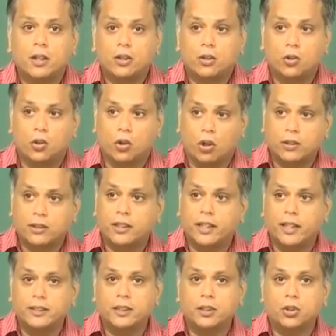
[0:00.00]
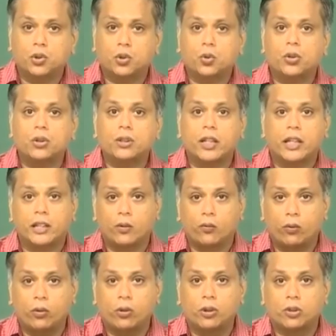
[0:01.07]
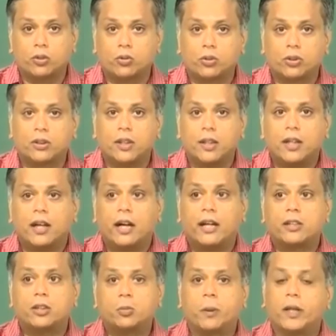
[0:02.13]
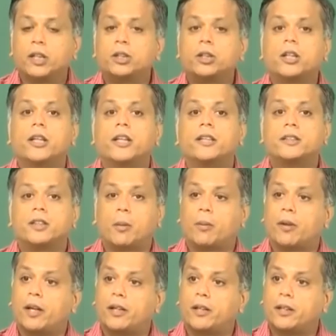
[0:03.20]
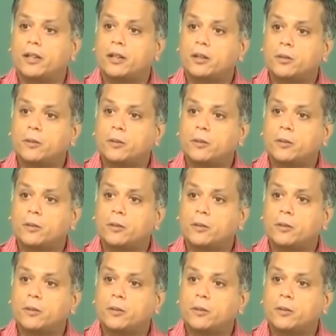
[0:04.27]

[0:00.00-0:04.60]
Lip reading: your oxidizer source and the fuel source are spatially separated,